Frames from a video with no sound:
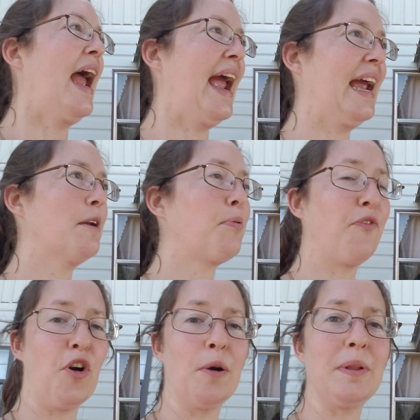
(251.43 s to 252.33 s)
and
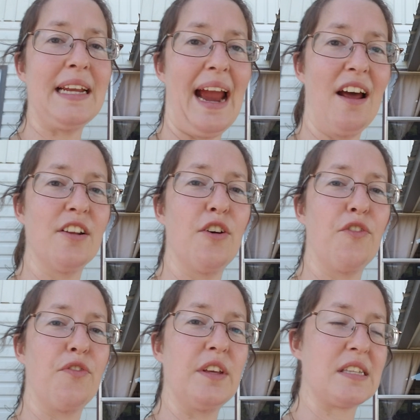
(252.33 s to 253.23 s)
preferably out
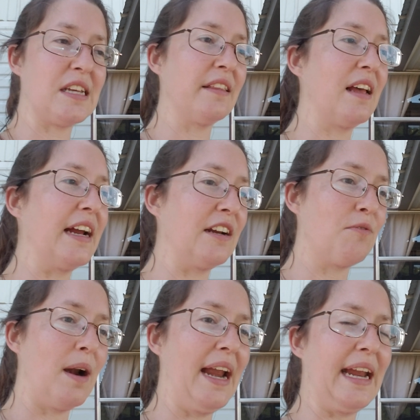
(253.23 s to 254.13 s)
of the sunlight and
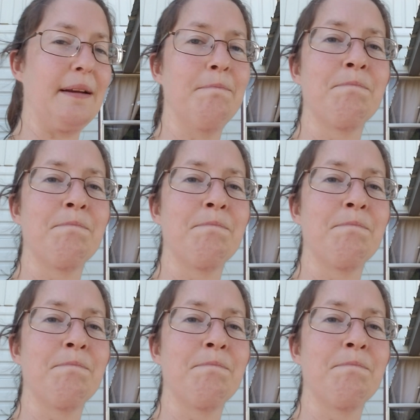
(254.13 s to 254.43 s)
rain.